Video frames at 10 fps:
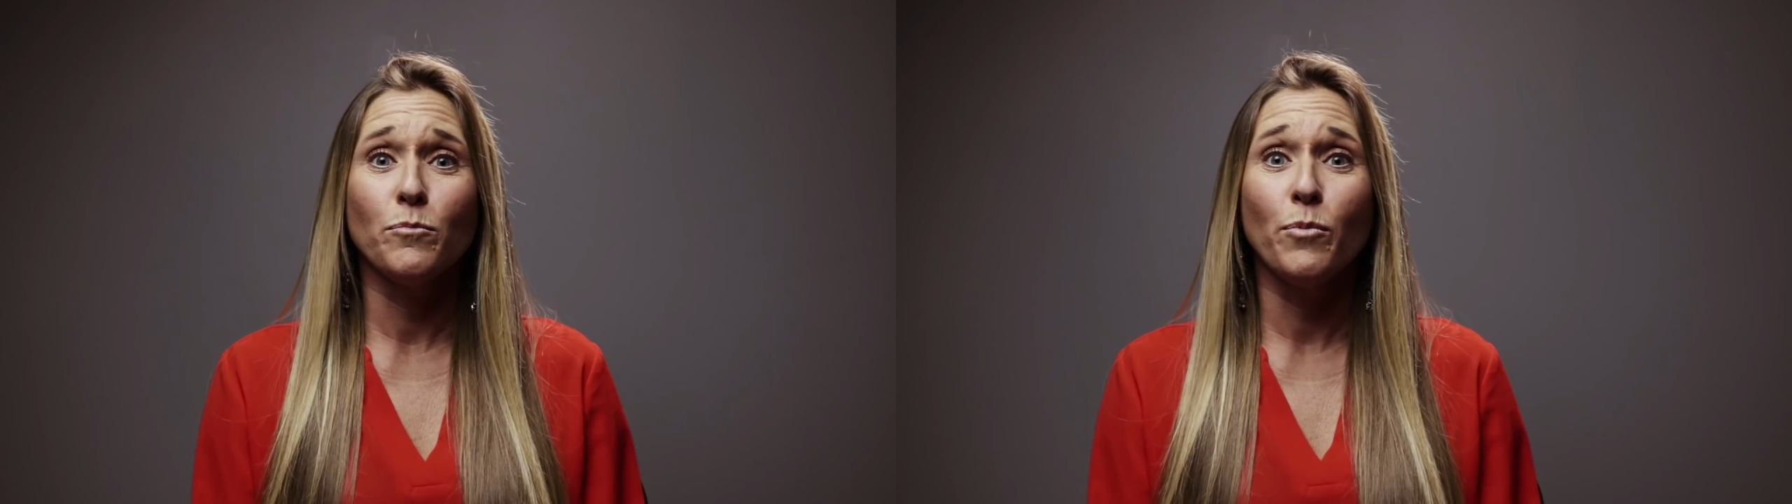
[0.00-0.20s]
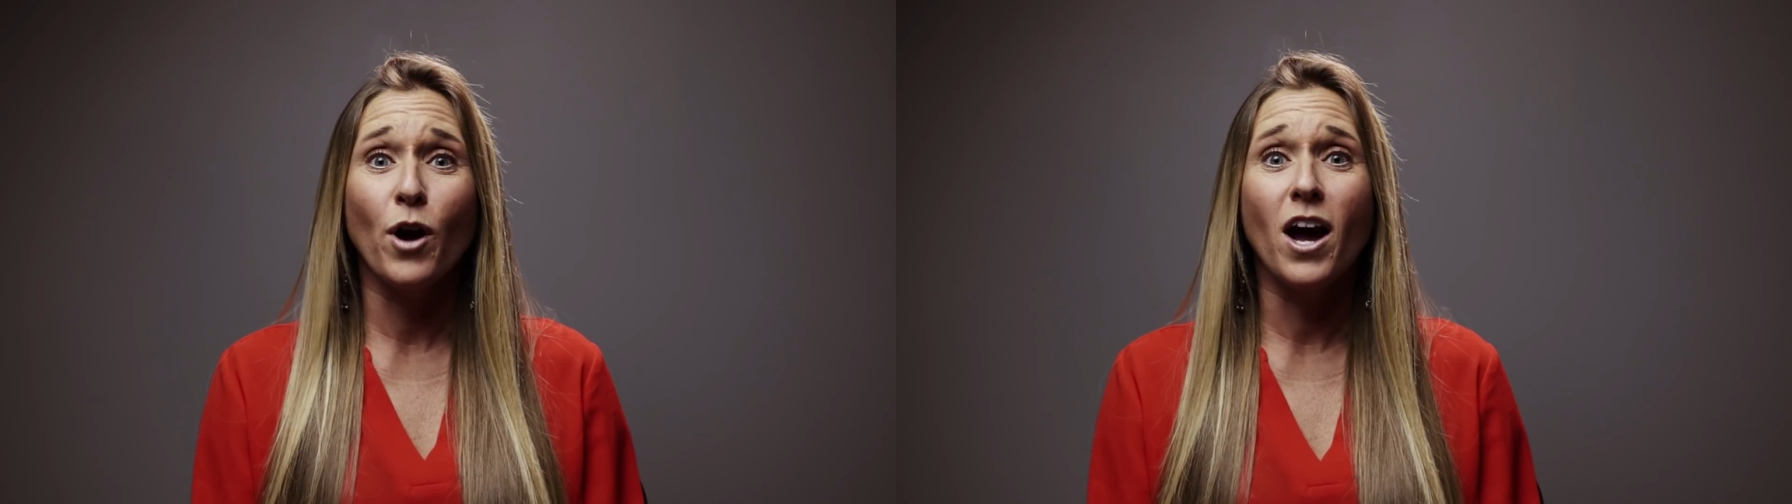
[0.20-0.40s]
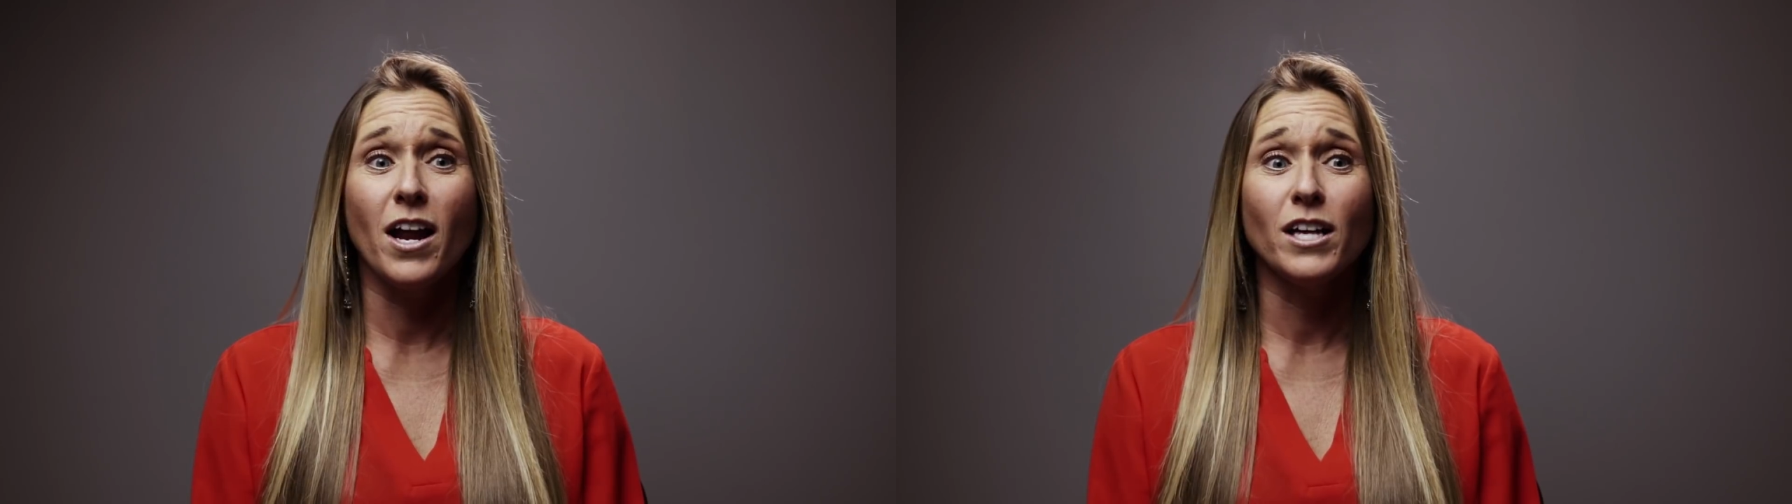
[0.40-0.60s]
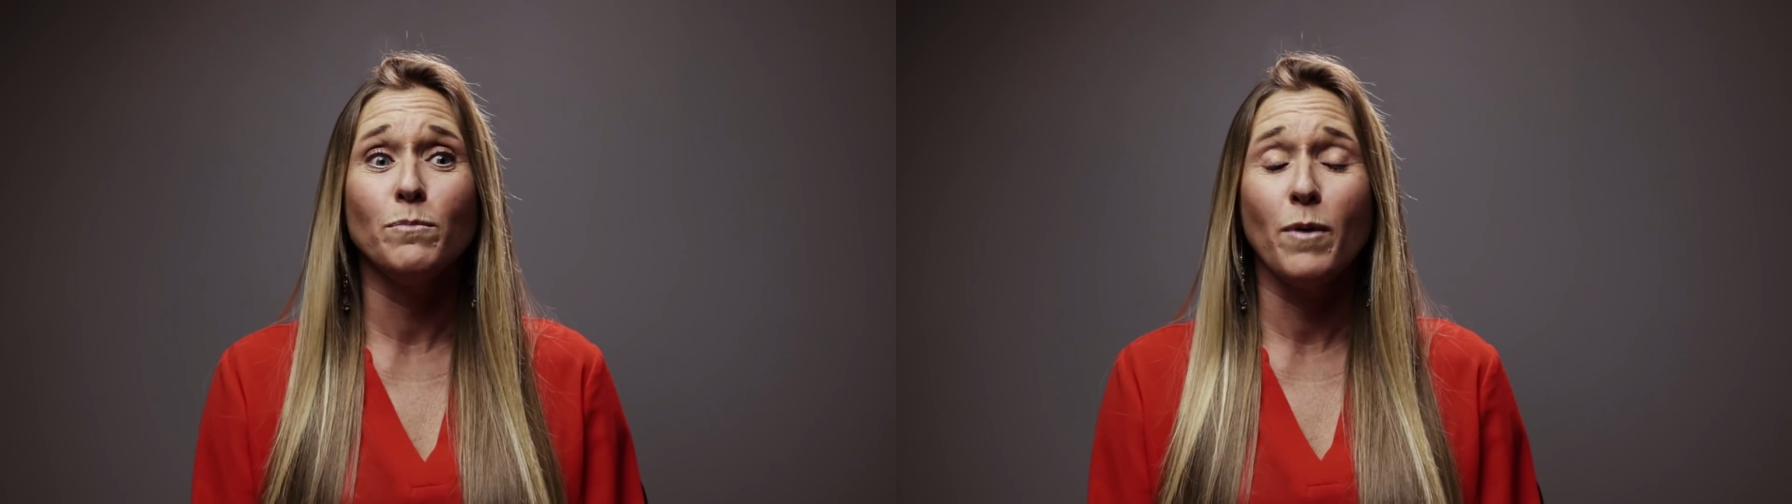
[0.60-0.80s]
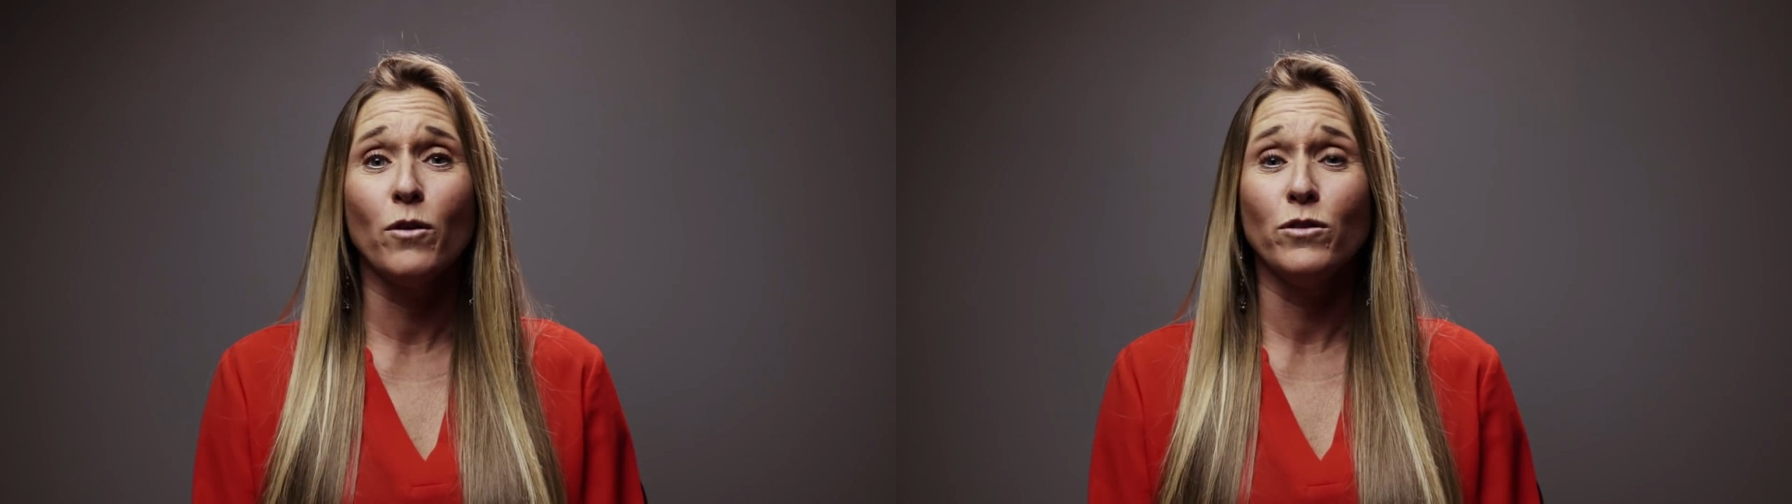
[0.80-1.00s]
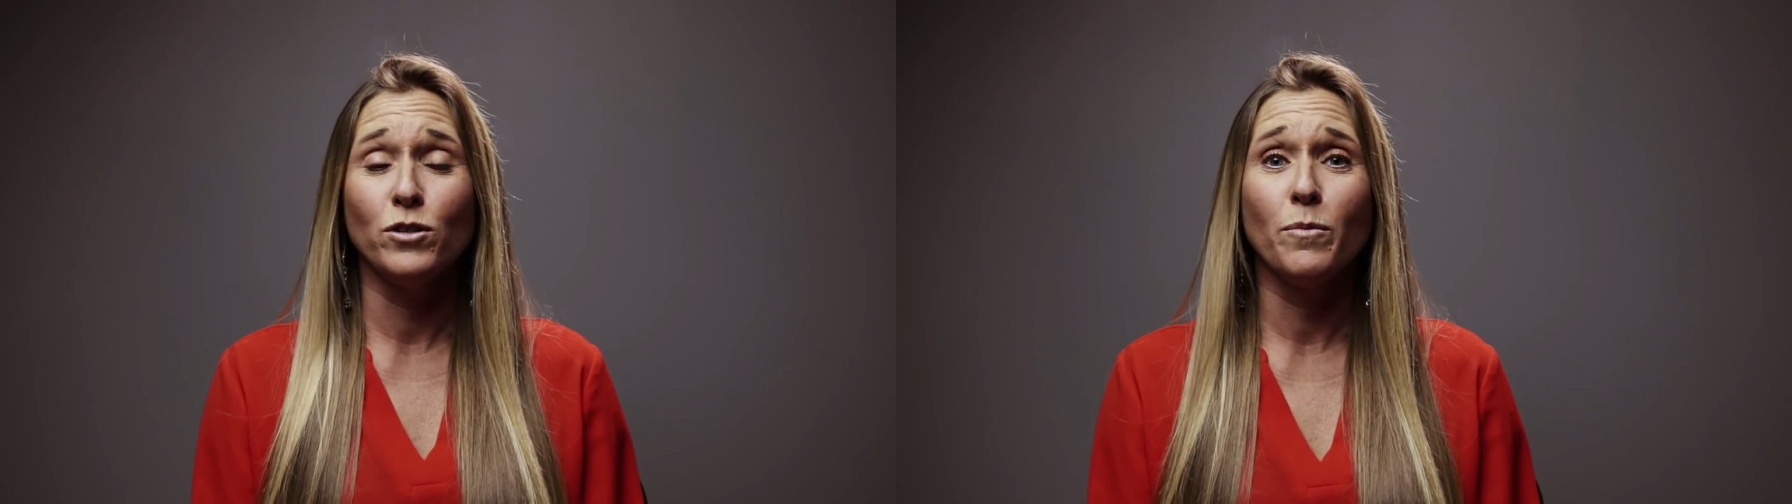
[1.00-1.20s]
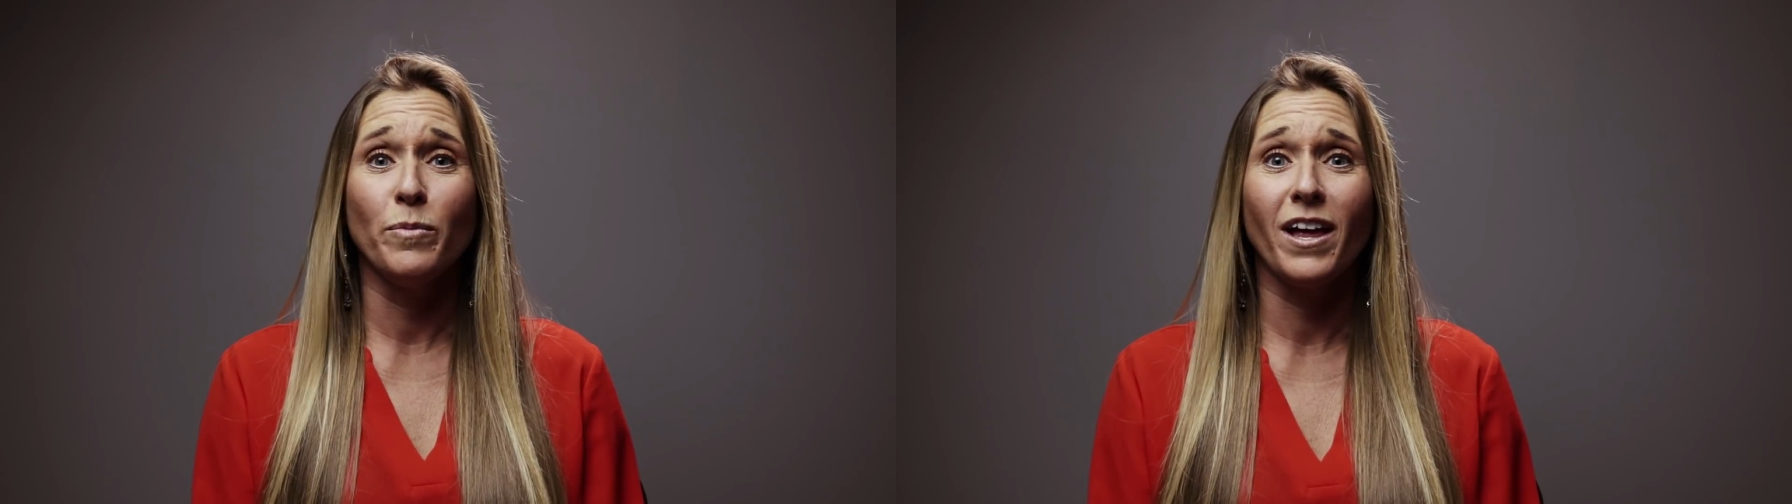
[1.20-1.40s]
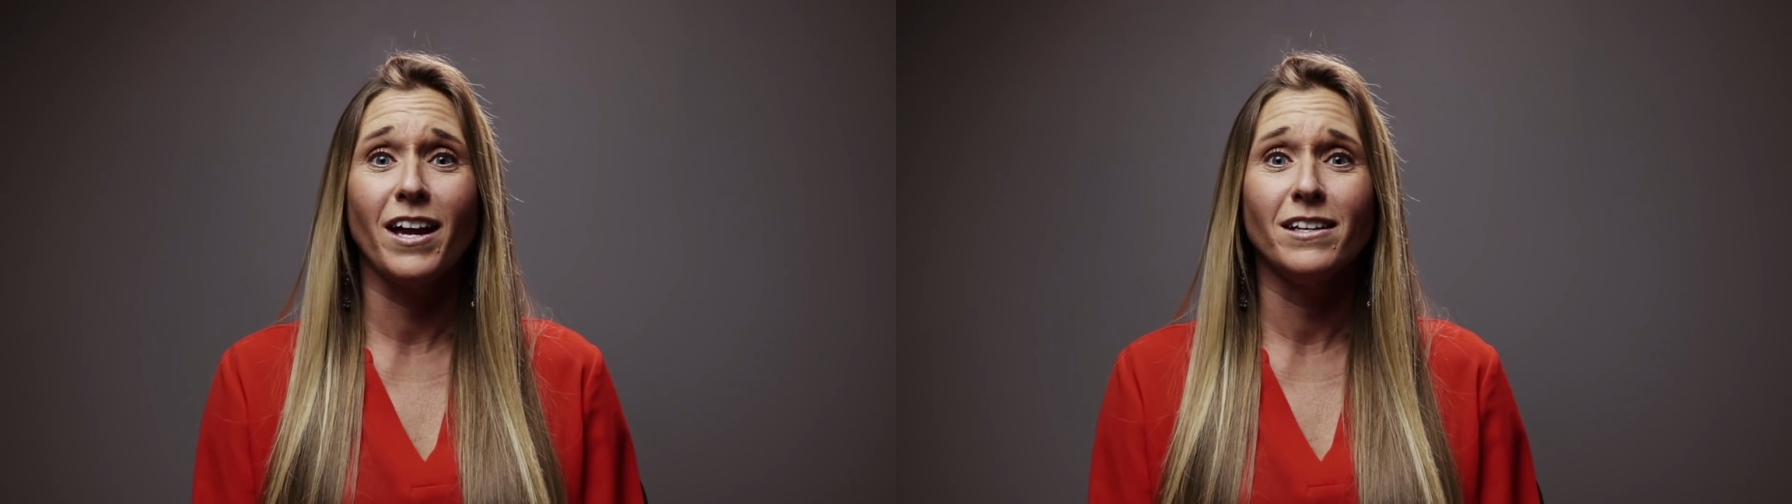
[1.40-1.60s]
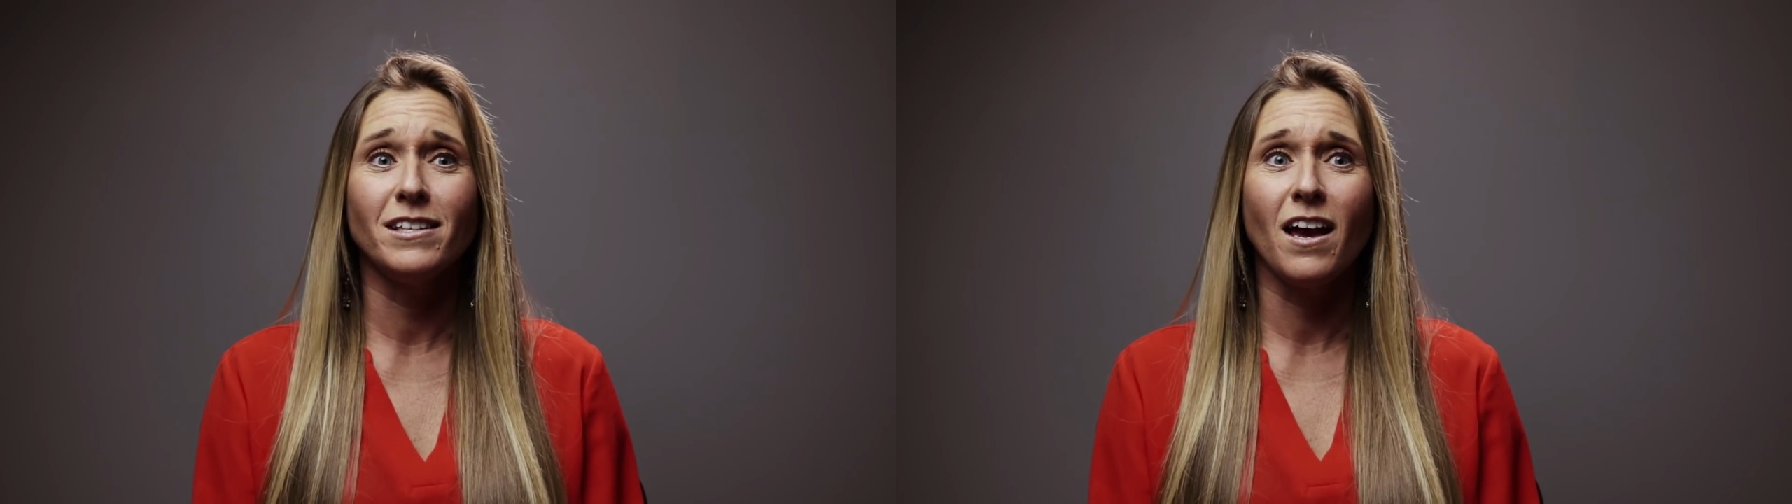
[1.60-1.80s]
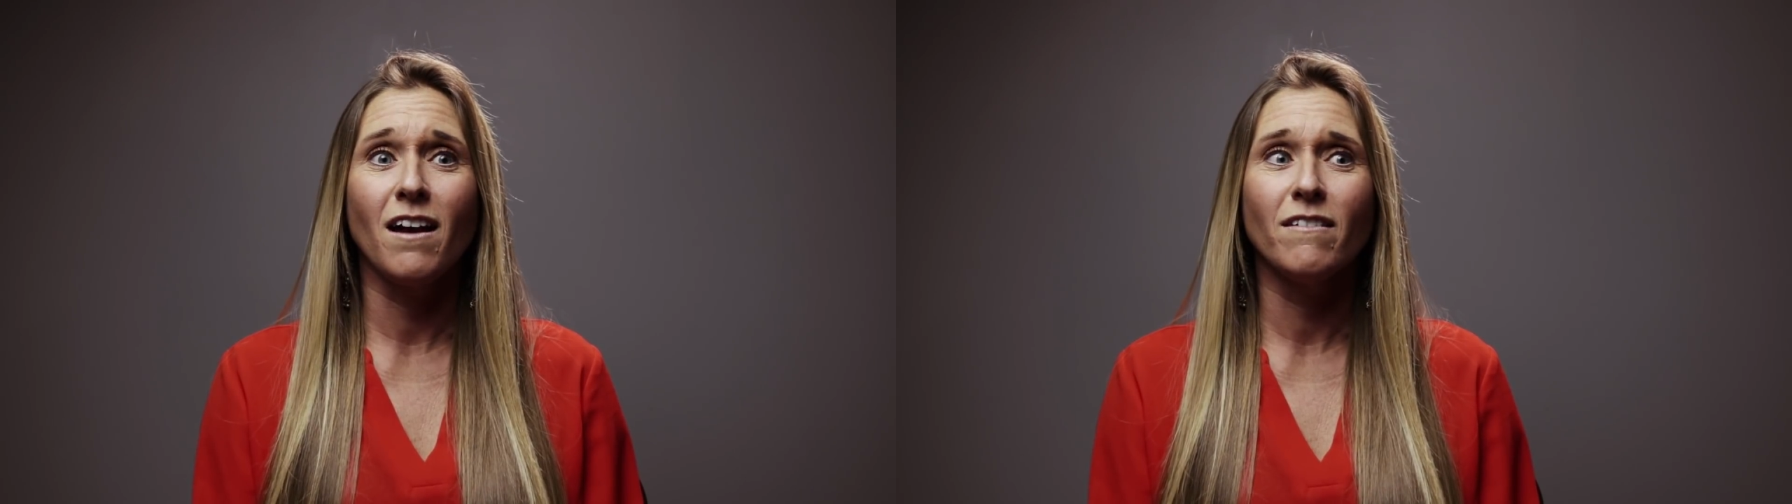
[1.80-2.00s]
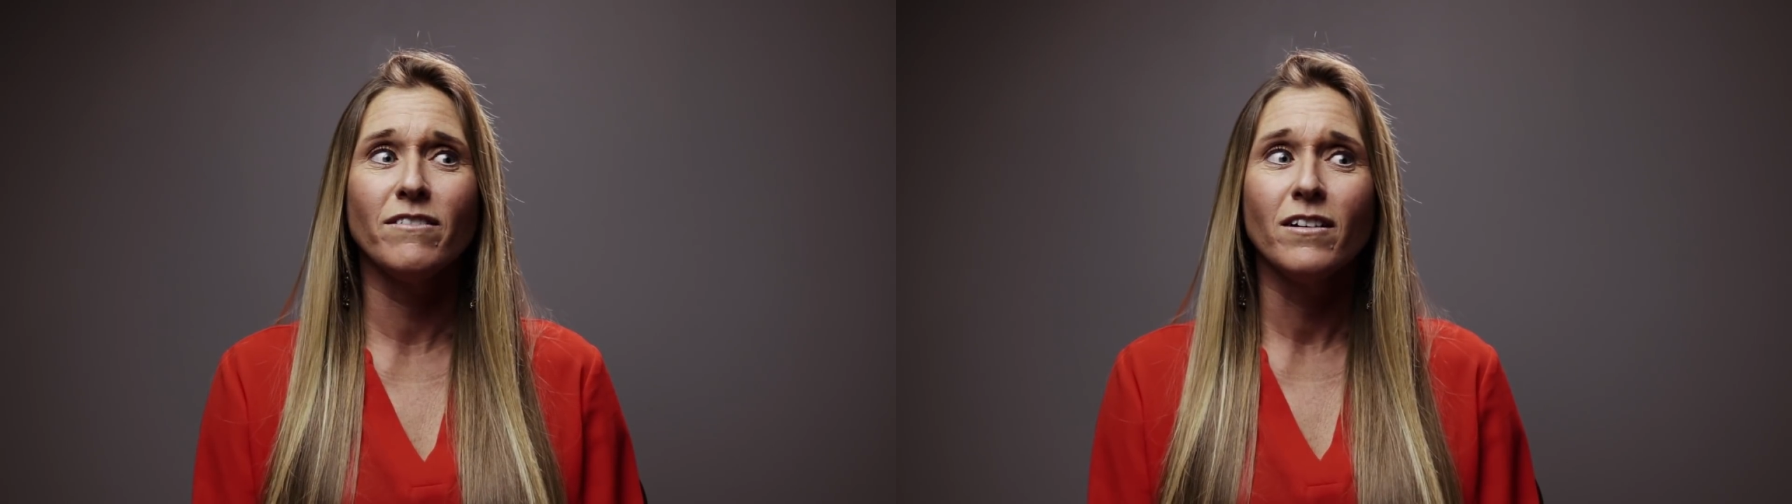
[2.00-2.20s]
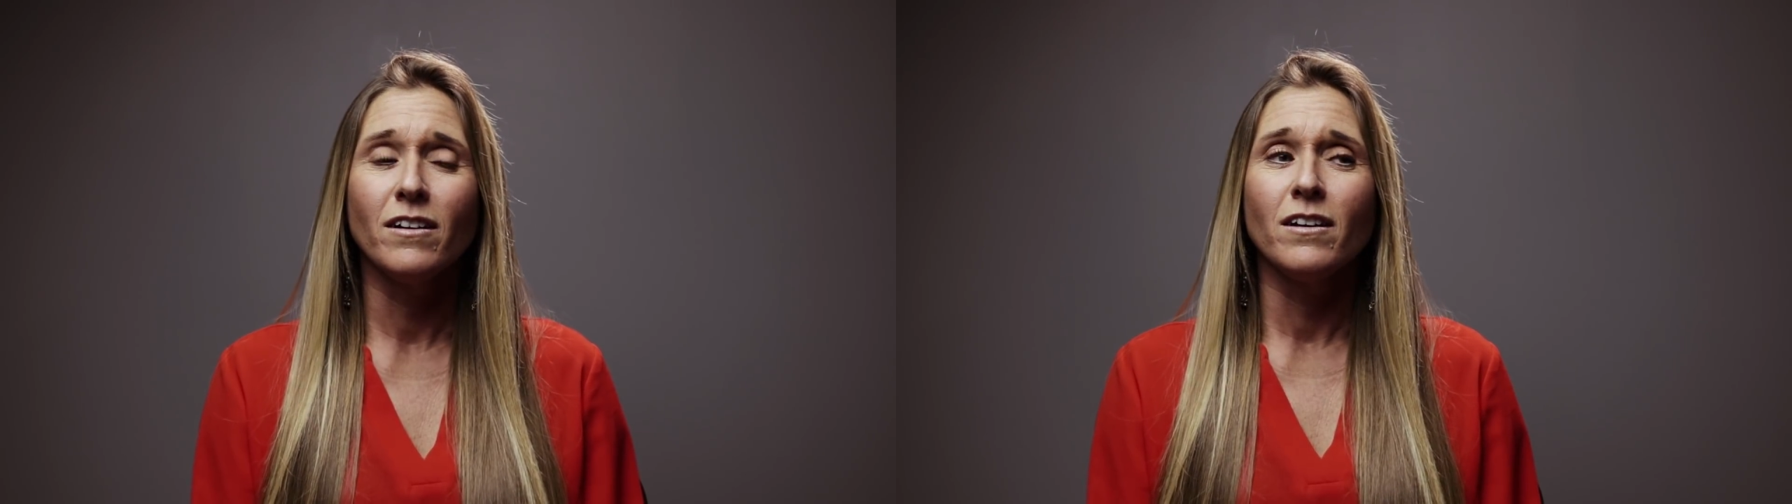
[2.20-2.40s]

brought us both to a place of,